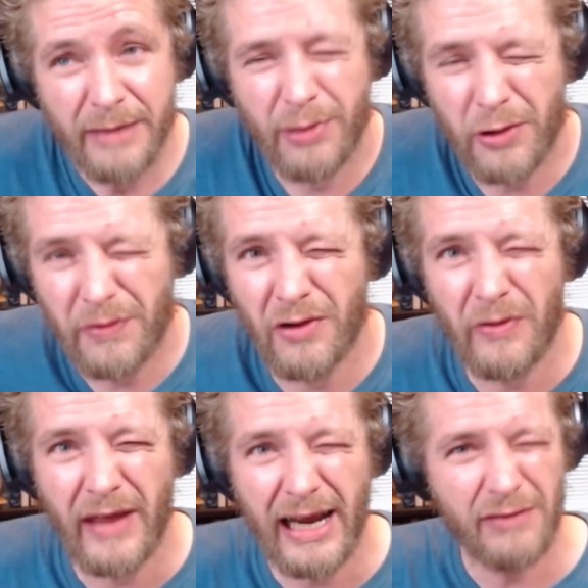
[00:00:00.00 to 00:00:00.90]
both know
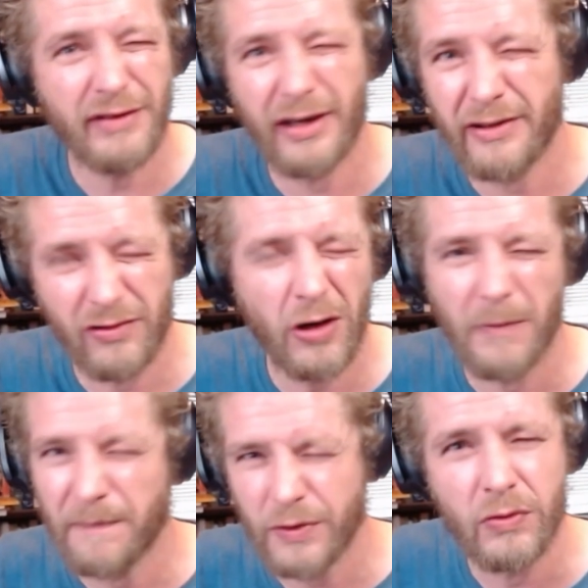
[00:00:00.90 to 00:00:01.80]
that outside the
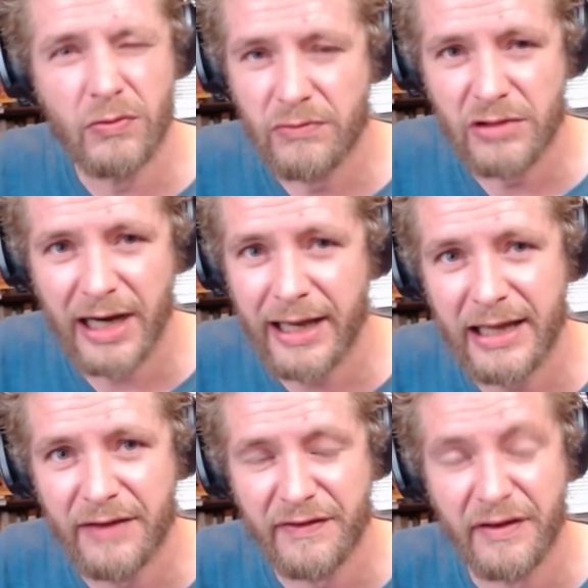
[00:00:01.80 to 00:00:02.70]
top few tight
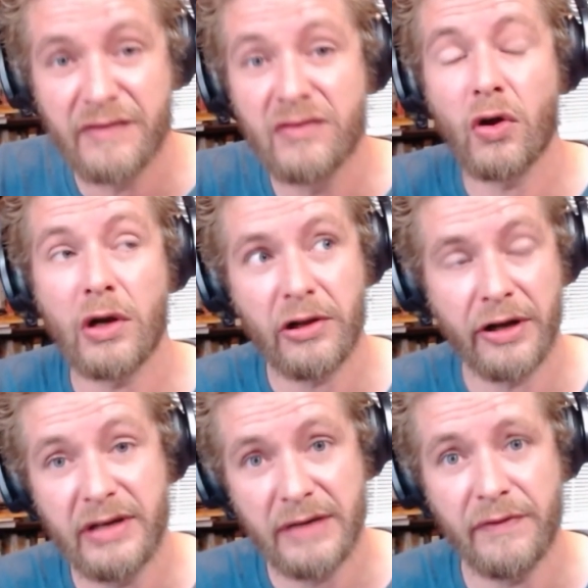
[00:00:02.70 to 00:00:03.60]
ends, there's not a lot
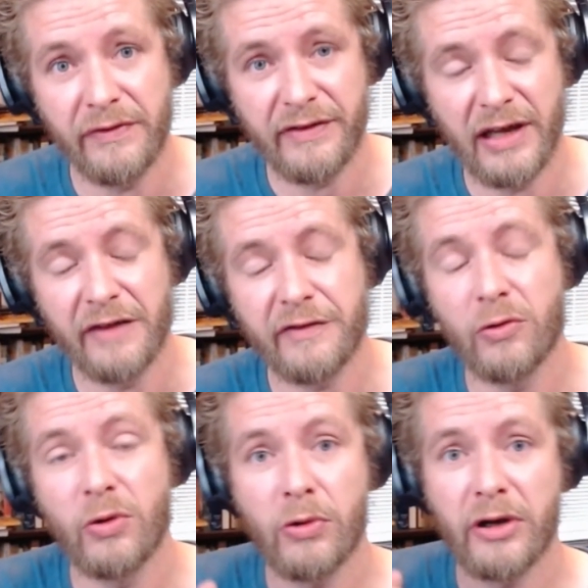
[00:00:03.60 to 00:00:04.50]
of difference there, so
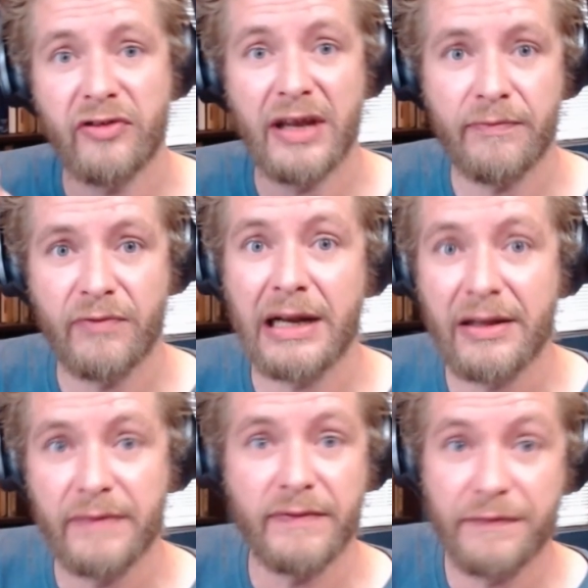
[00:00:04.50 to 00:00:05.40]
we want to take
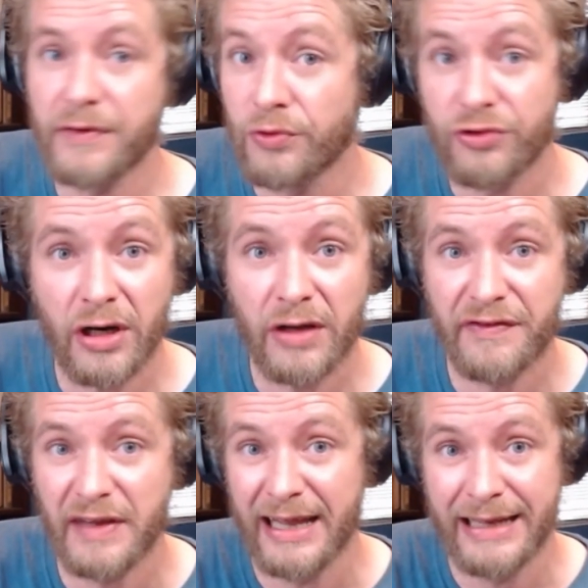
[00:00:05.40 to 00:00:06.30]
relatively few
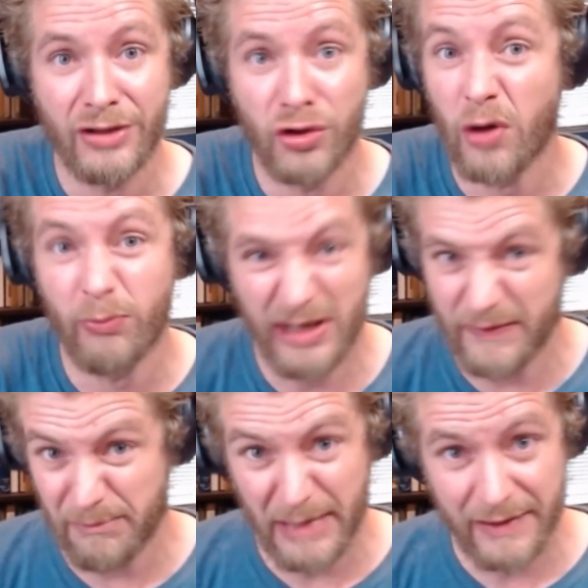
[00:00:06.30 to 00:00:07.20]
shots and not
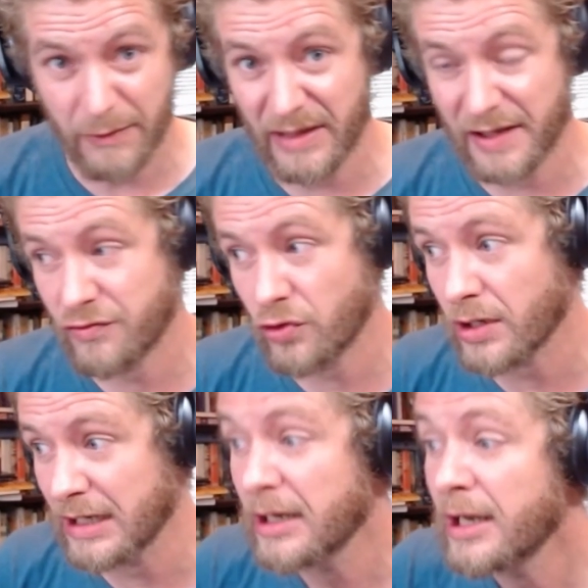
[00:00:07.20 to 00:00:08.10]
even make them that
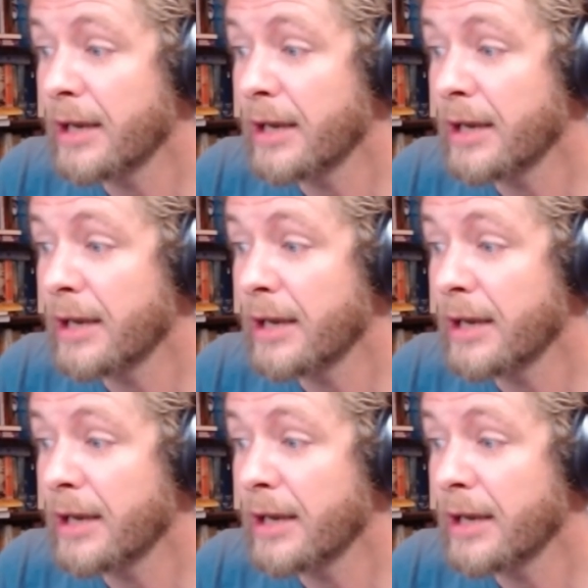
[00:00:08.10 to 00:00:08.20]
strongly.